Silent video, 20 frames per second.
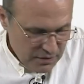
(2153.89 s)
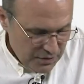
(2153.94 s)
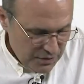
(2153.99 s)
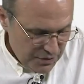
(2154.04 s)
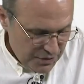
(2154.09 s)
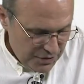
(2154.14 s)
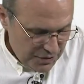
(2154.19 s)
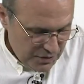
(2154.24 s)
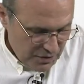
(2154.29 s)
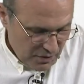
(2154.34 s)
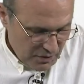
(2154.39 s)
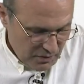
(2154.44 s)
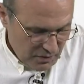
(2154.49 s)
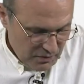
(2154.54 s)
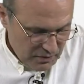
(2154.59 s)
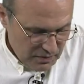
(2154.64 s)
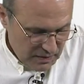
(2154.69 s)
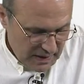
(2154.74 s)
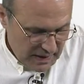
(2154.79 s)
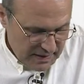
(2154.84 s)

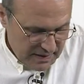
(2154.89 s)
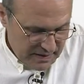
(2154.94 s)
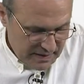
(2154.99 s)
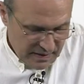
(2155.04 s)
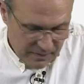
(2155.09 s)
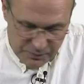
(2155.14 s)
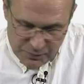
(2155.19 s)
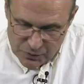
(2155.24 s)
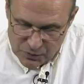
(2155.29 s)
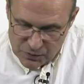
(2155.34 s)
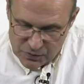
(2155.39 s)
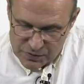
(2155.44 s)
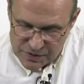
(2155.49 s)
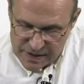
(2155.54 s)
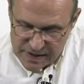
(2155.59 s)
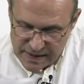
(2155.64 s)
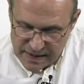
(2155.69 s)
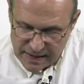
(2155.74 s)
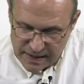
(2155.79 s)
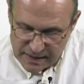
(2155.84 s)
So let's suppose
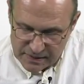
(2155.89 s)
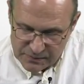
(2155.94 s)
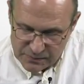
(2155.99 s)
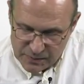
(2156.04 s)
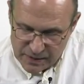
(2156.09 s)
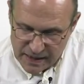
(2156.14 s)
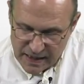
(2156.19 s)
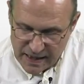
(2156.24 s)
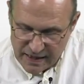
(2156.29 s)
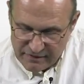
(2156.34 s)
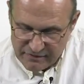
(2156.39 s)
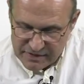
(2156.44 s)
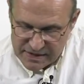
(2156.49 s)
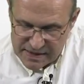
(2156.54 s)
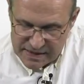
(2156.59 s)
that we have a